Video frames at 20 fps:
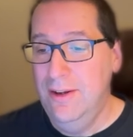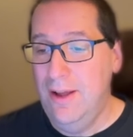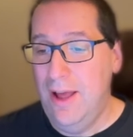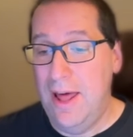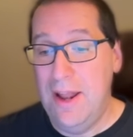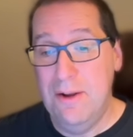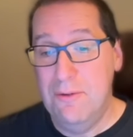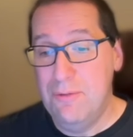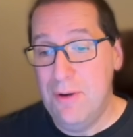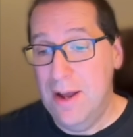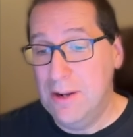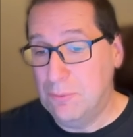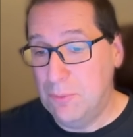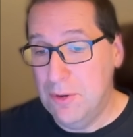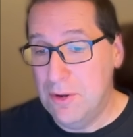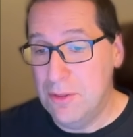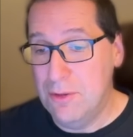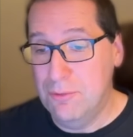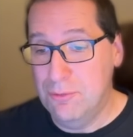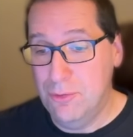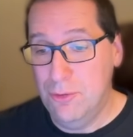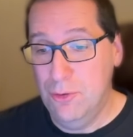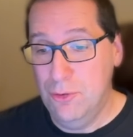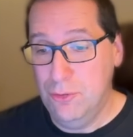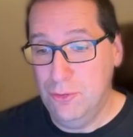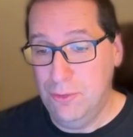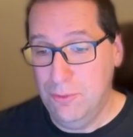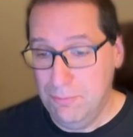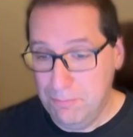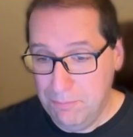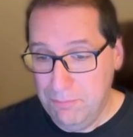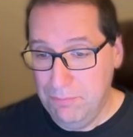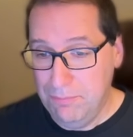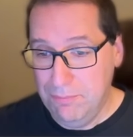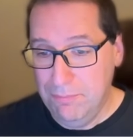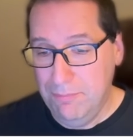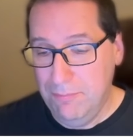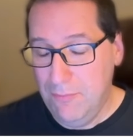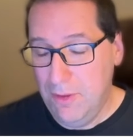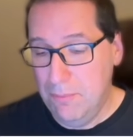And in fact, one of the first
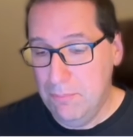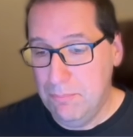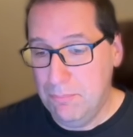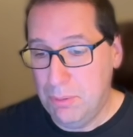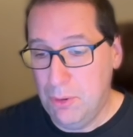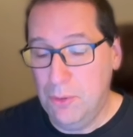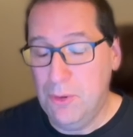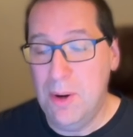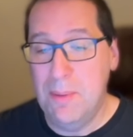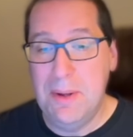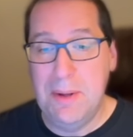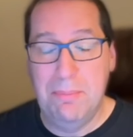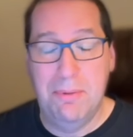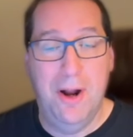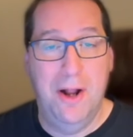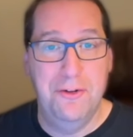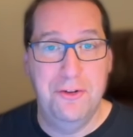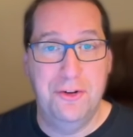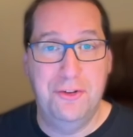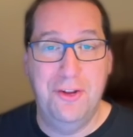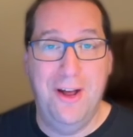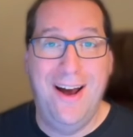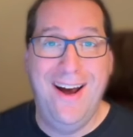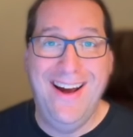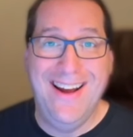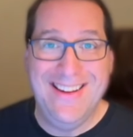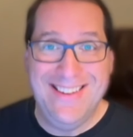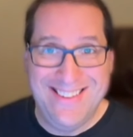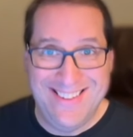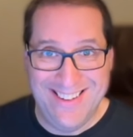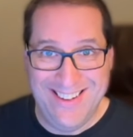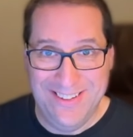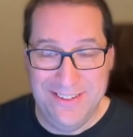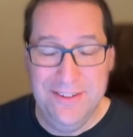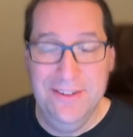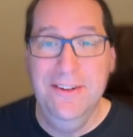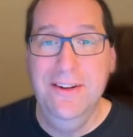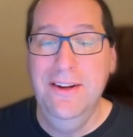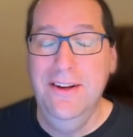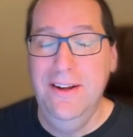programming projects I
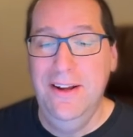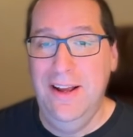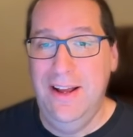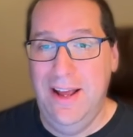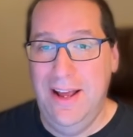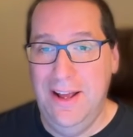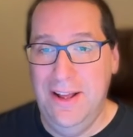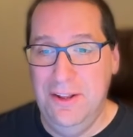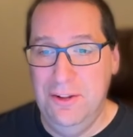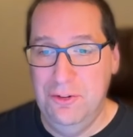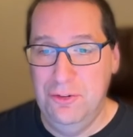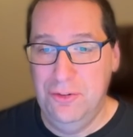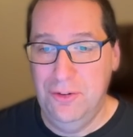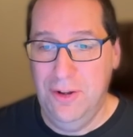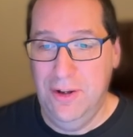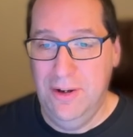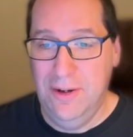did as